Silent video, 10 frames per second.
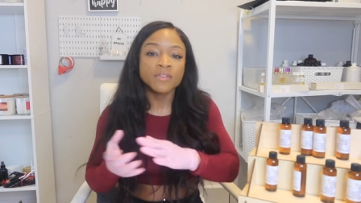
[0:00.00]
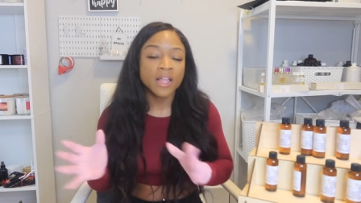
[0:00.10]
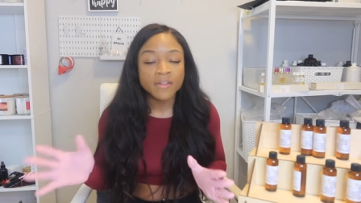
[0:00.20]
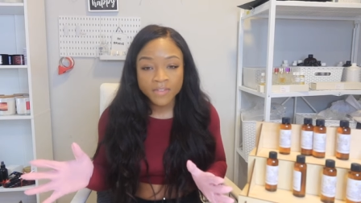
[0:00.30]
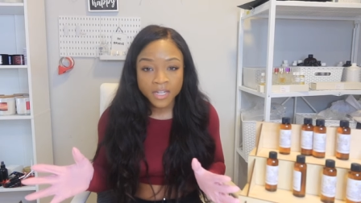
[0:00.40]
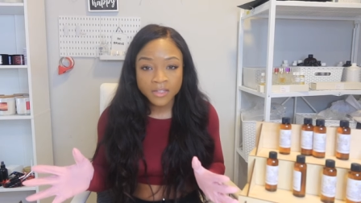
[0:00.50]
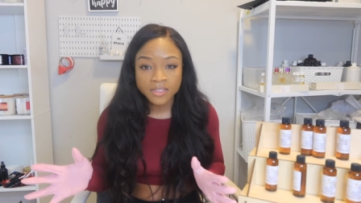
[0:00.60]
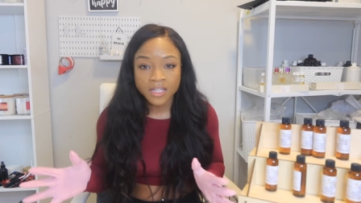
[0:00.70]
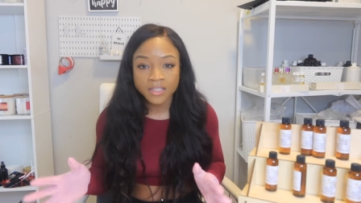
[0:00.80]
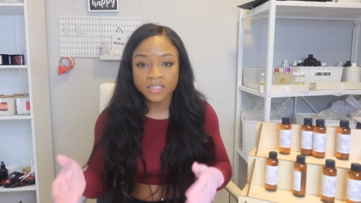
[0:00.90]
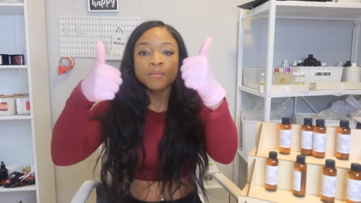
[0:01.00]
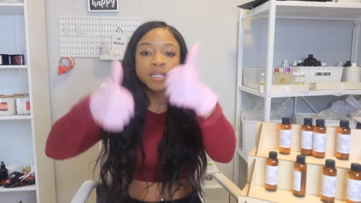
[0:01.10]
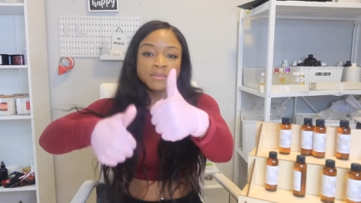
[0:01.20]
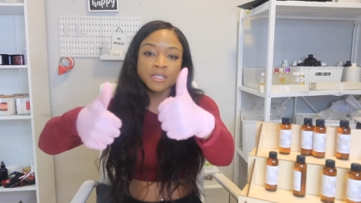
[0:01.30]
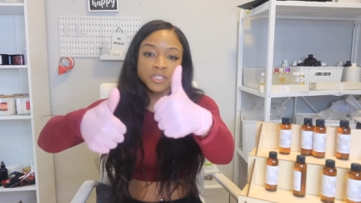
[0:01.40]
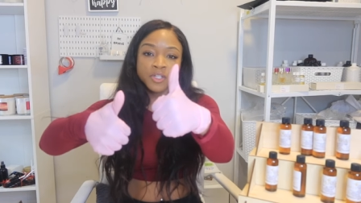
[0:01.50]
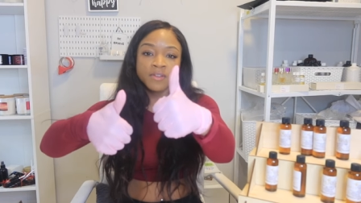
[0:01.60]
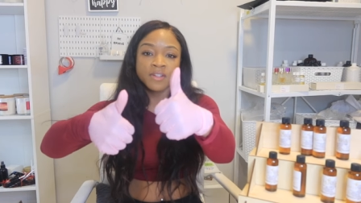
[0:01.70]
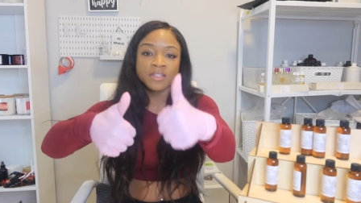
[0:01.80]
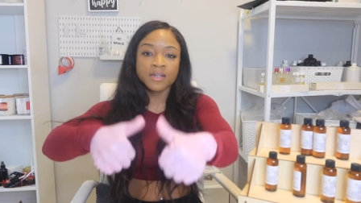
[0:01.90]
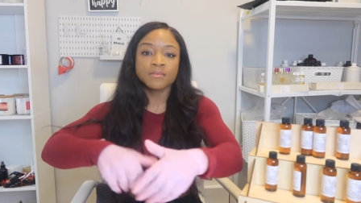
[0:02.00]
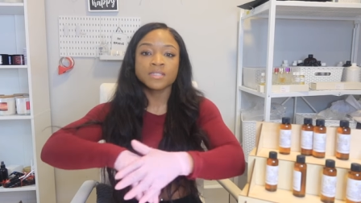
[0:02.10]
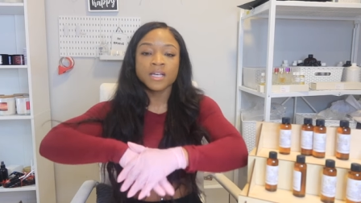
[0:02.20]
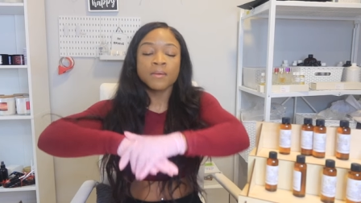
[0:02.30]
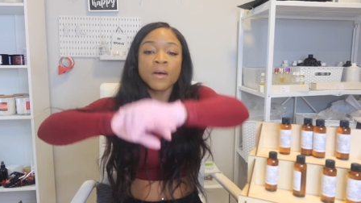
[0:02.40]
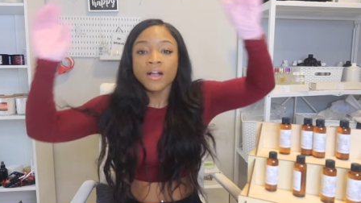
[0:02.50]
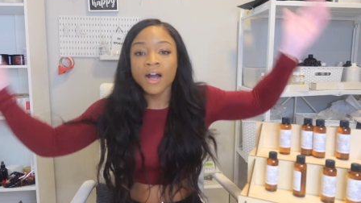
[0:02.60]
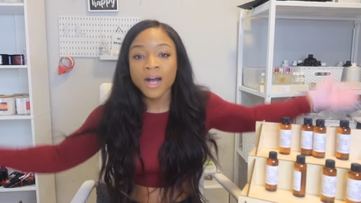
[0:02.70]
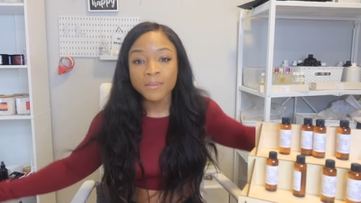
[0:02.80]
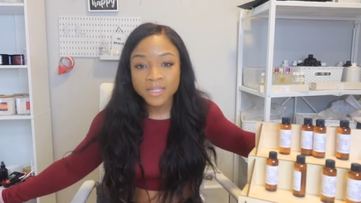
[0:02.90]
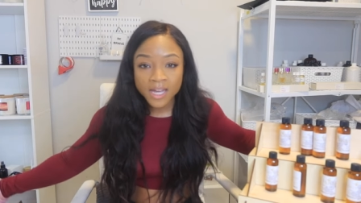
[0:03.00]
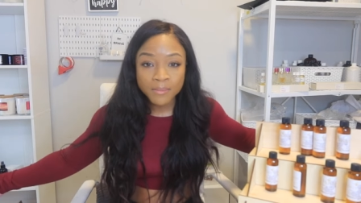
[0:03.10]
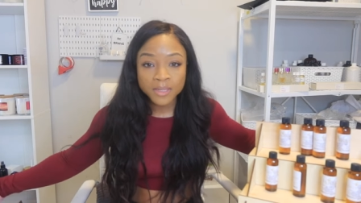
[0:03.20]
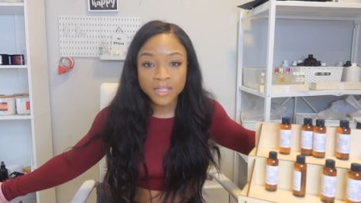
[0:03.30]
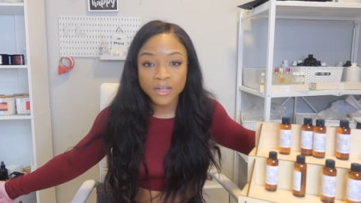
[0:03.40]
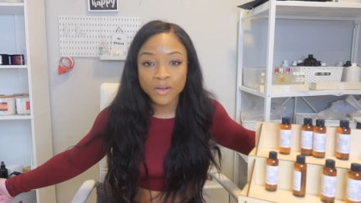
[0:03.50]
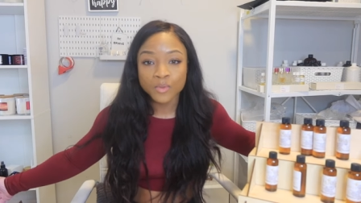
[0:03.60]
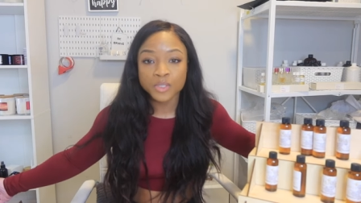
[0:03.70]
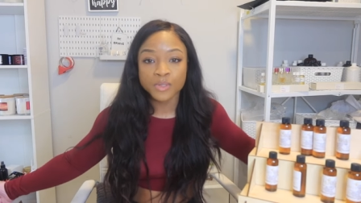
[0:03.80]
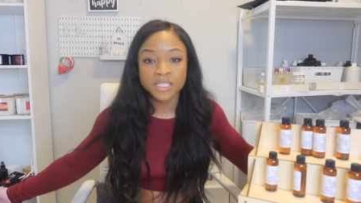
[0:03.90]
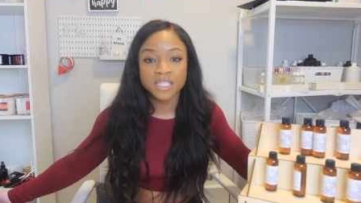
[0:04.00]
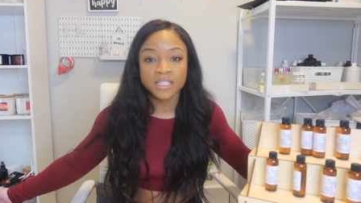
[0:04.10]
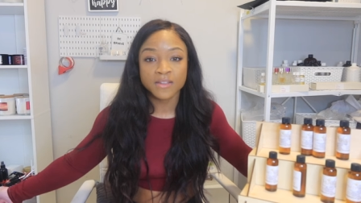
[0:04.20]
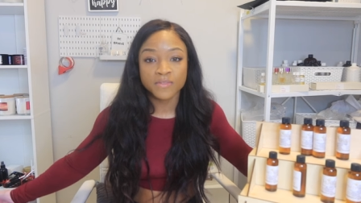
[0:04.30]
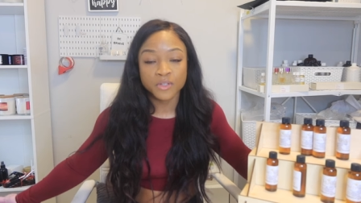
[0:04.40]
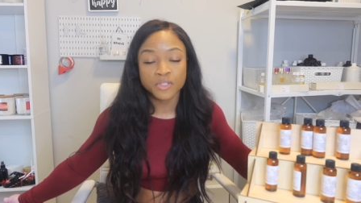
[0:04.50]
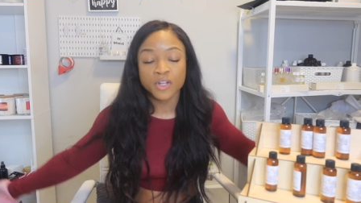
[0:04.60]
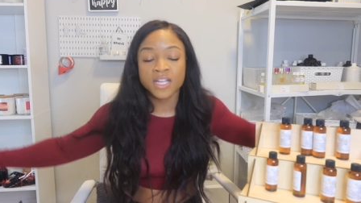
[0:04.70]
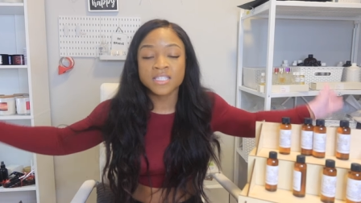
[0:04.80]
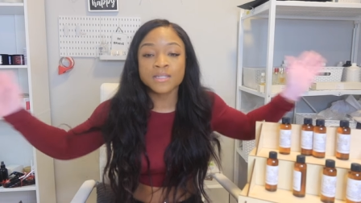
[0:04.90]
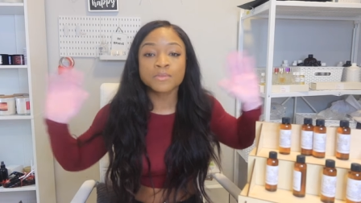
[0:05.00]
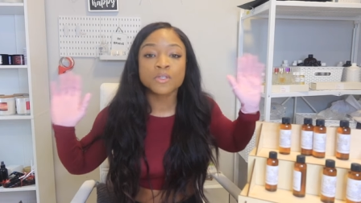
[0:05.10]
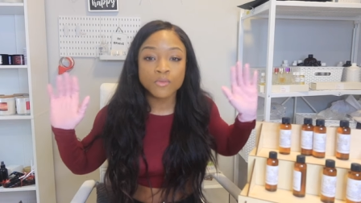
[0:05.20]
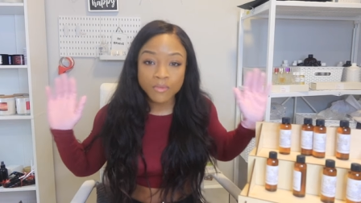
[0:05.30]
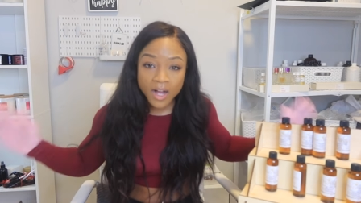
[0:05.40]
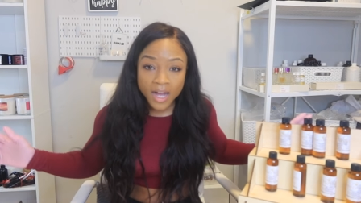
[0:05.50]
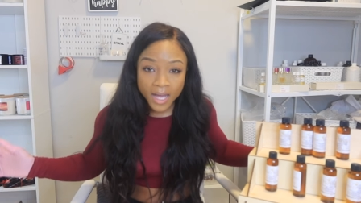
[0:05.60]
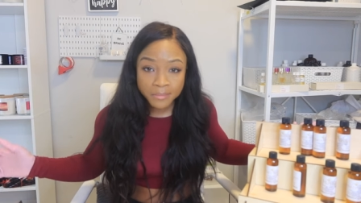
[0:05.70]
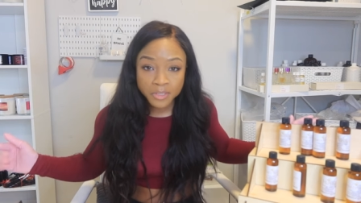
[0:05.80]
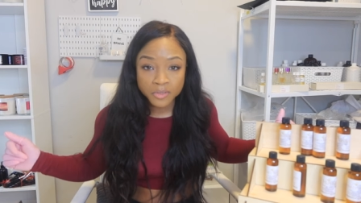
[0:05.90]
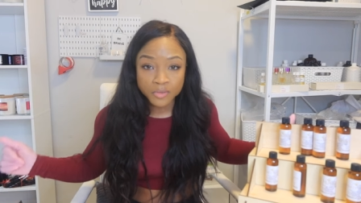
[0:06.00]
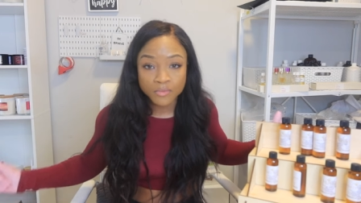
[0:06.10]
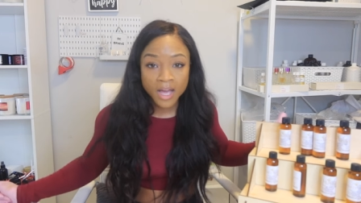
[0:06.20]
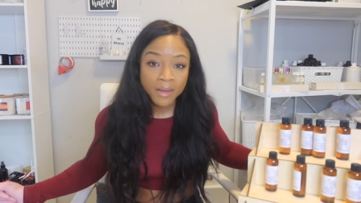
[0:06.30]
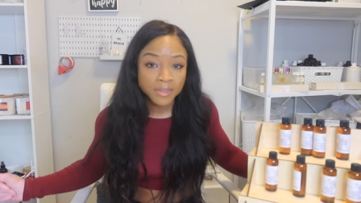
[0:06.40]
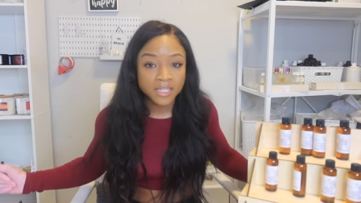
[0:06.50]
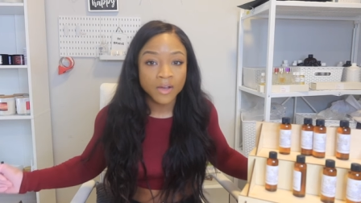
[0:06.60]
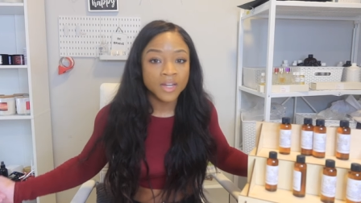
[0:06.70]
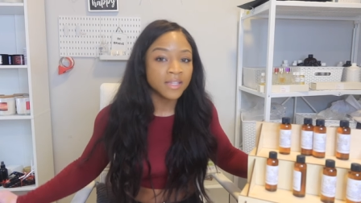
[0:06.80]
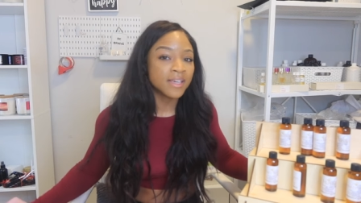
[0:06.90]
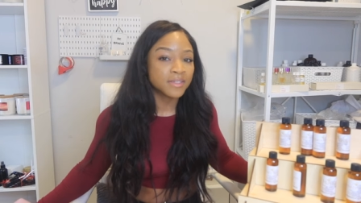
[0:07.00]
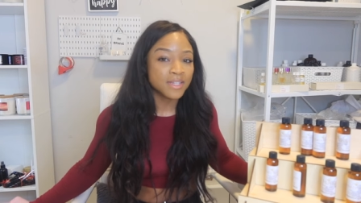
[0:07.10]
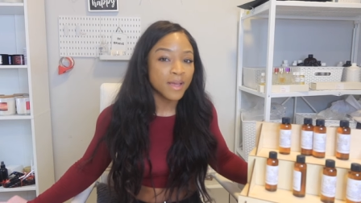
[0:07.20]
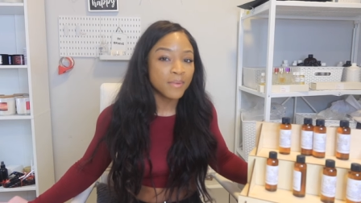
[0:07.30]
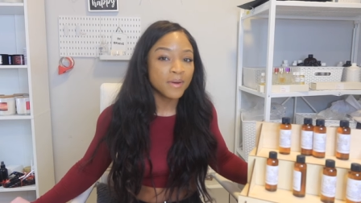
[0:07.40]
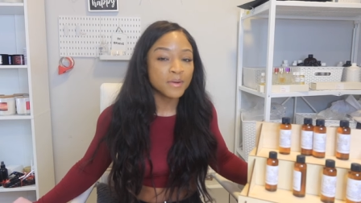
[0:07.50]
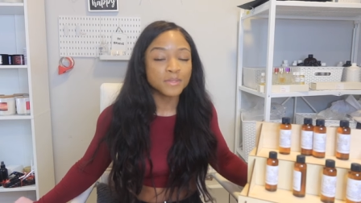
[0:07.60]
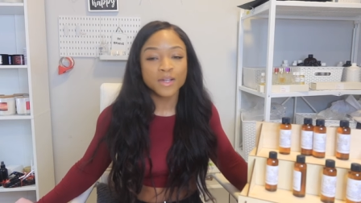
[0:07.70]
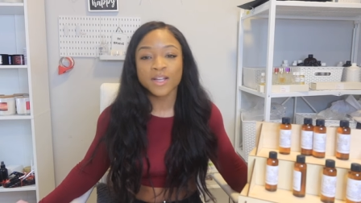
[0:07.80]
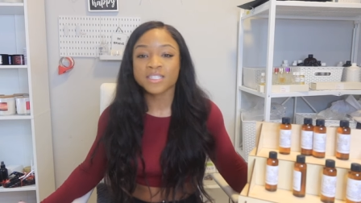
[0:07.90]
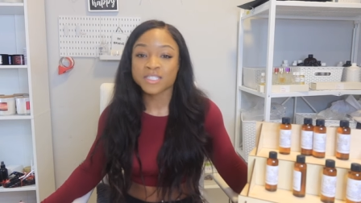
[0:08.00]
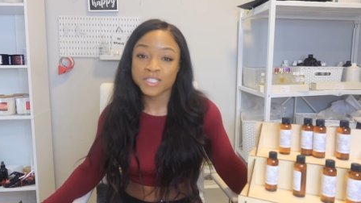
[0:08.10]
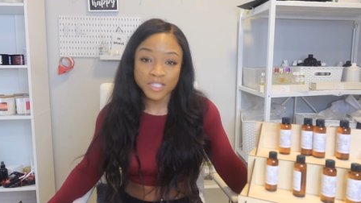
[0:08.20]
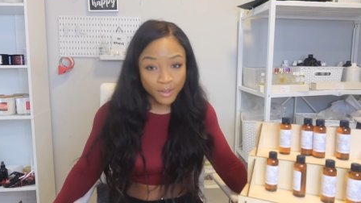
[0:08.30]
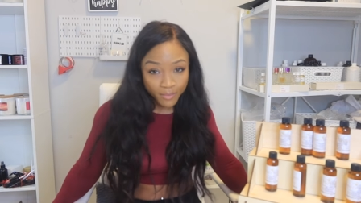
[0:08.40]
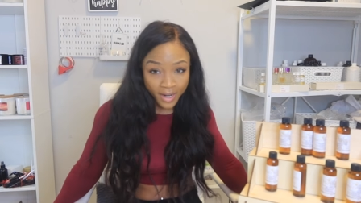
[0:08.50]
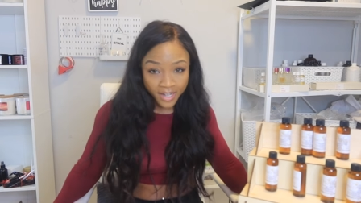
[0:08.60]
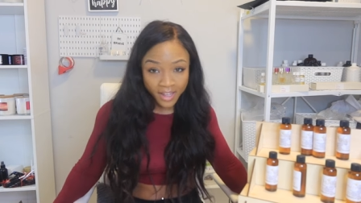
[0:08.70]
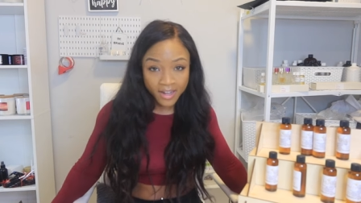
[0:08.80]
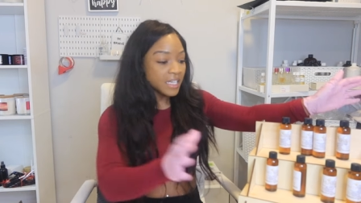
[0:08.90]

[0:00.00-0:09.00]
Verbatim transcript: If you like videos like this, please make sure you give it a thumbs up. Comment down below what you want to see in the future and subscribe so you do not miss out on anything else that I post. All right, let's just jump right in.